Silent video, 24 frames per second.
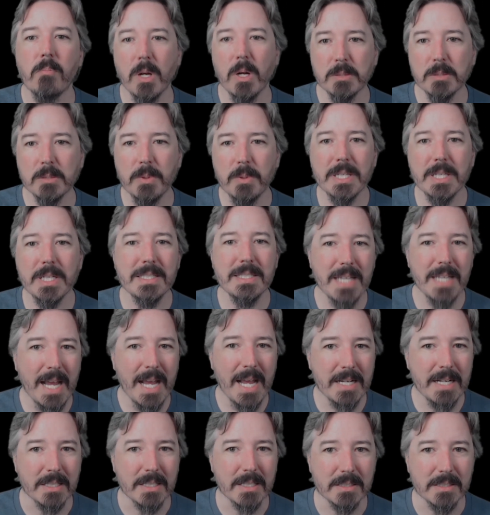
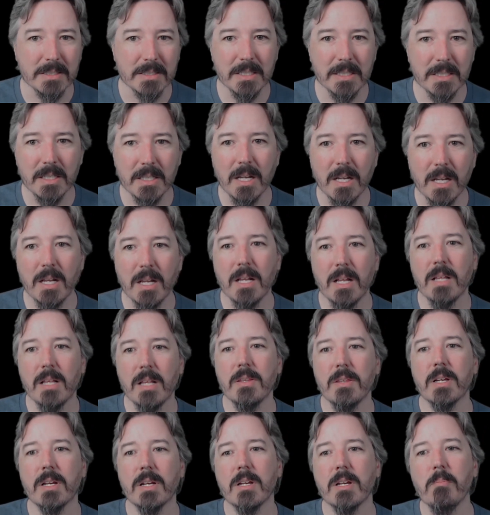containers that
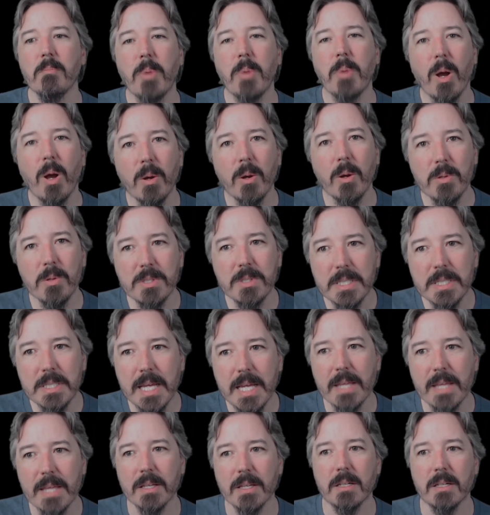compose
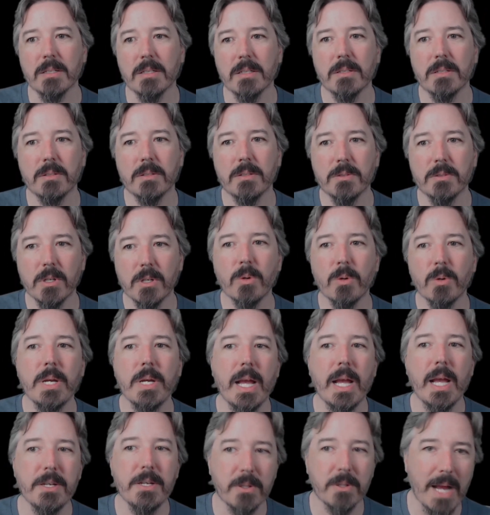together to create
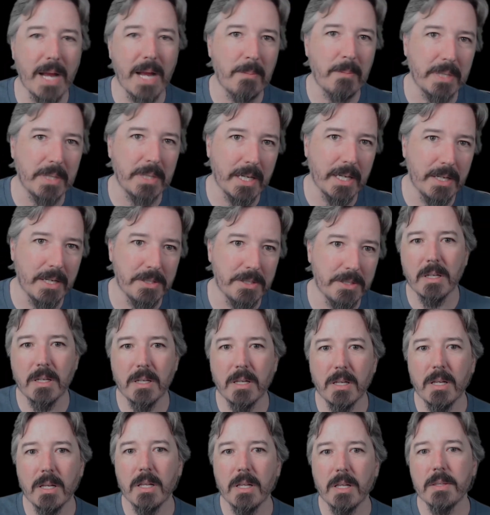your application.
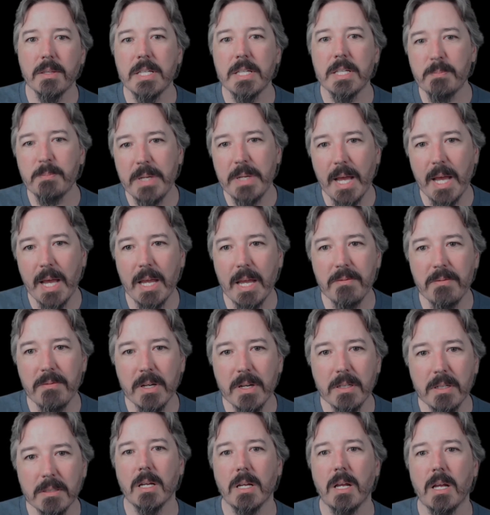This behavior
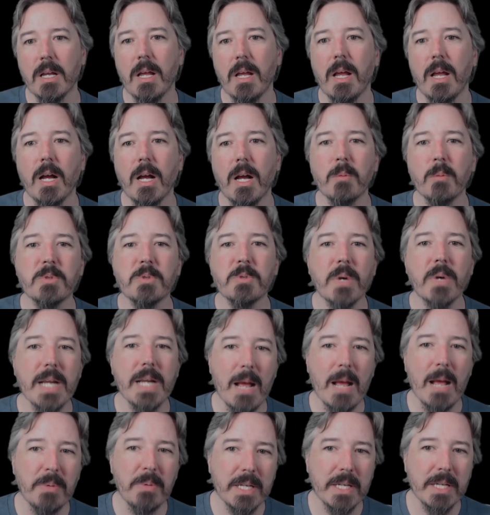helps run
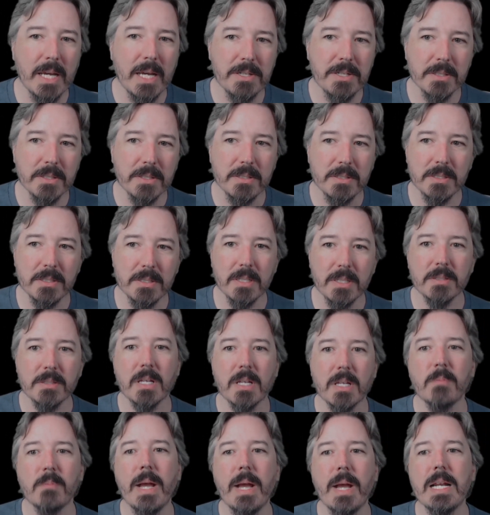applications that are
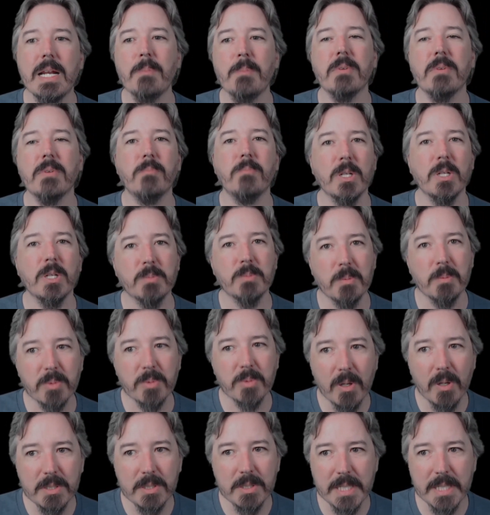made up of multiple
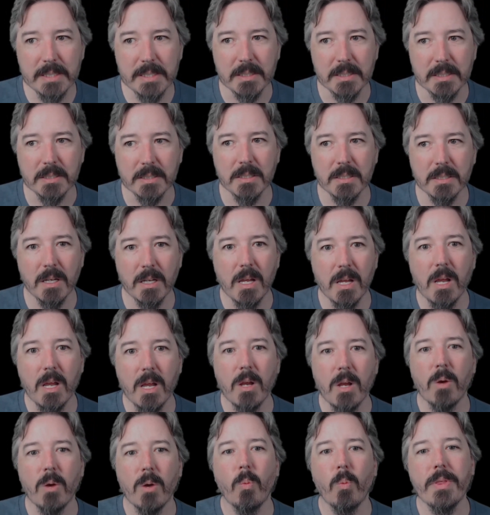processes
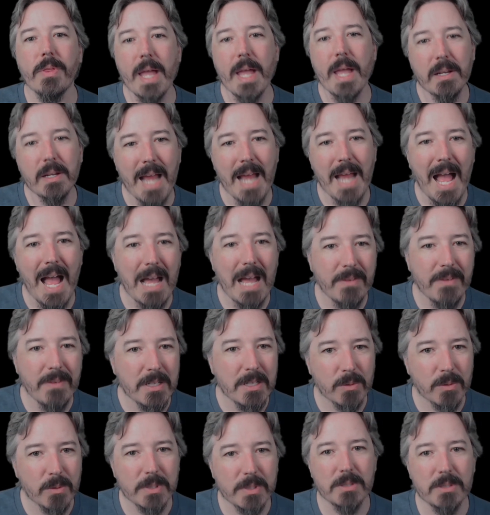without having to
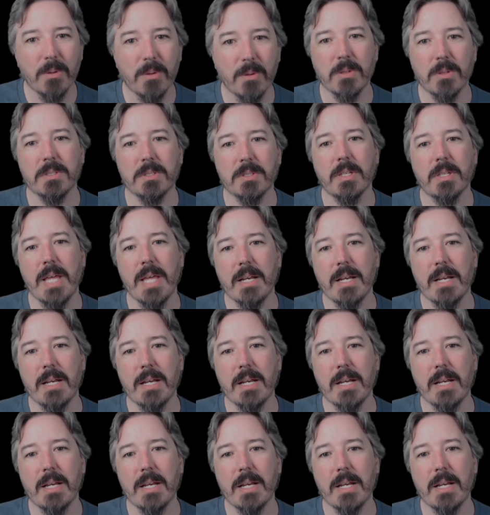resort to that